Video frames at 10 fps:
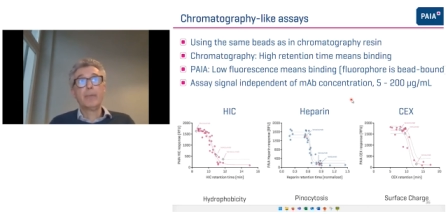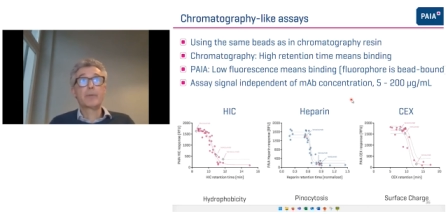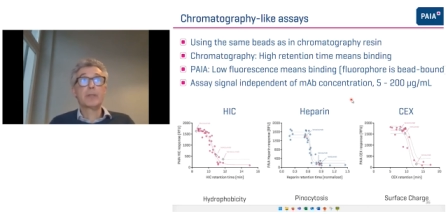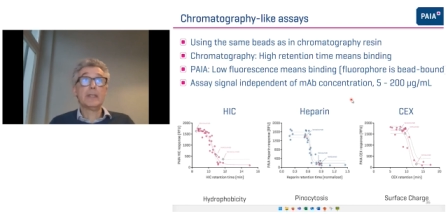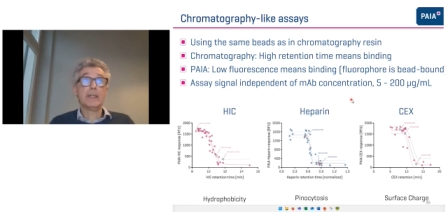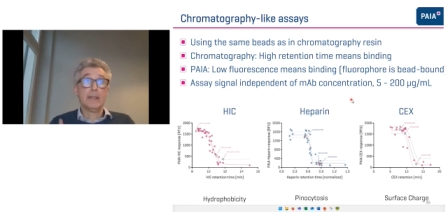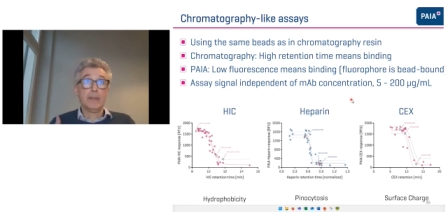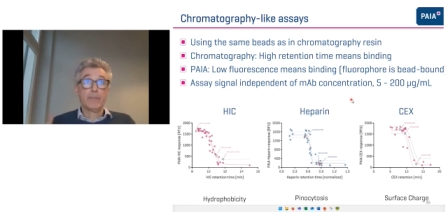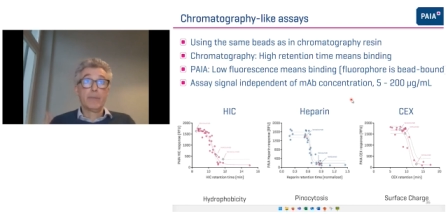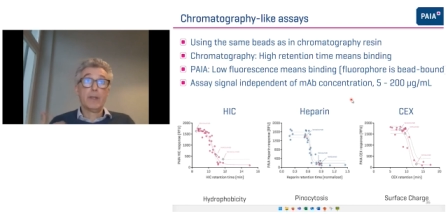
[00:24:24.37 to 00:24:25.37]
pretty
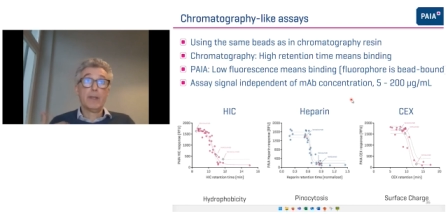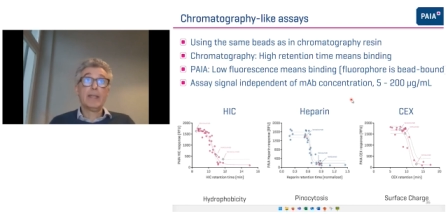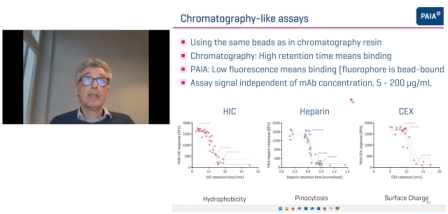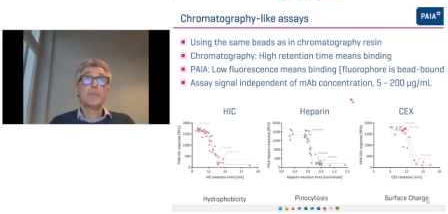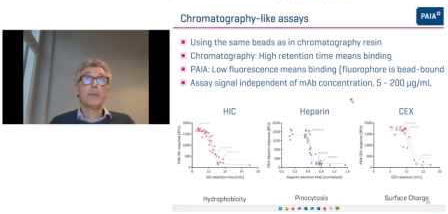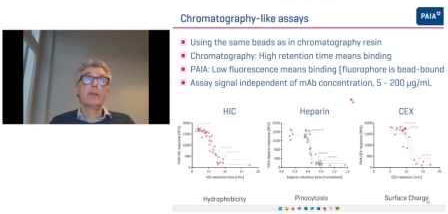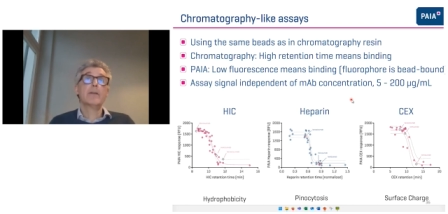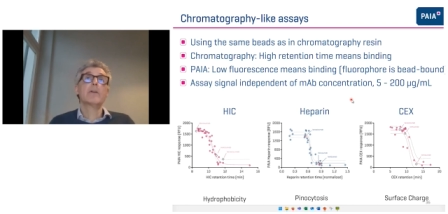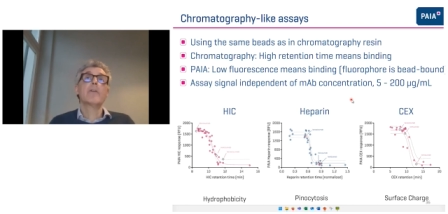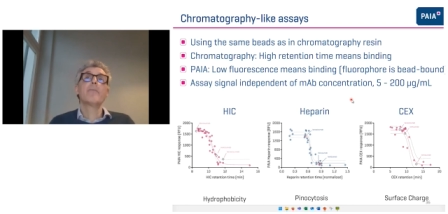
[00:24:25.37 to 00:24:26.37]

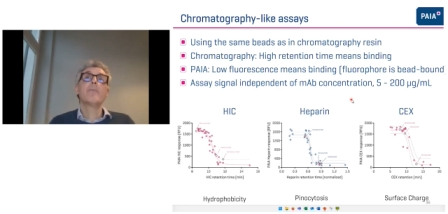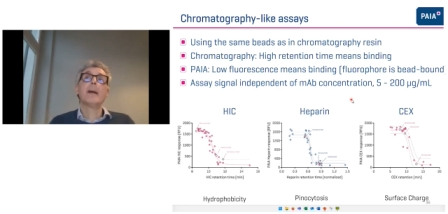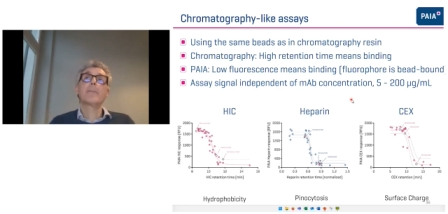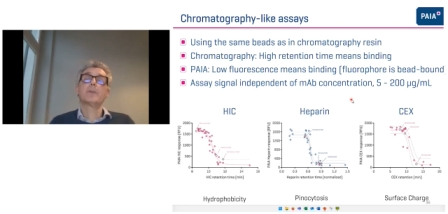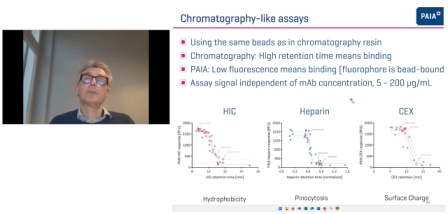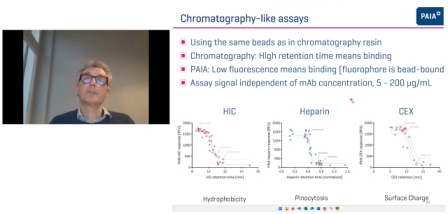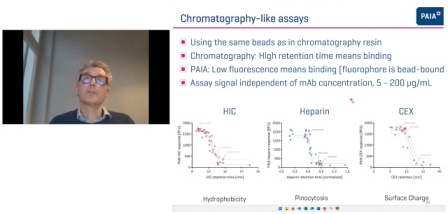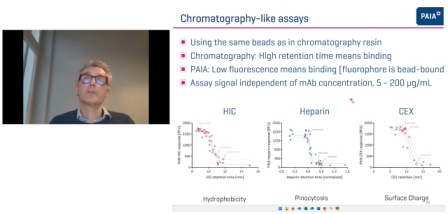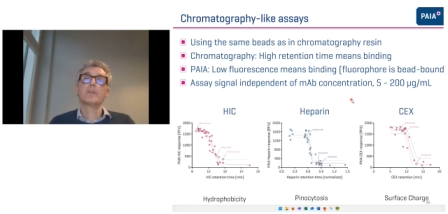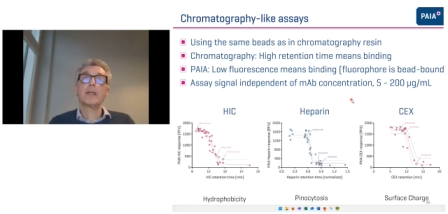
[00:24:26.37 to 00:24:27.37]
independent of map
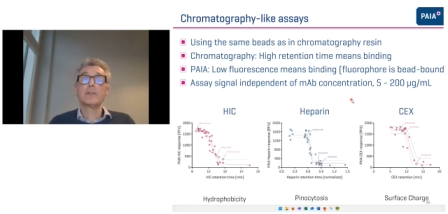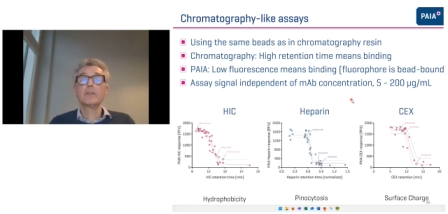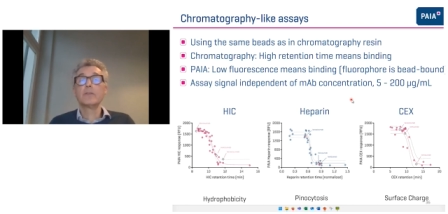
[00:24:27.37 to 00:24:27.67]
concentration.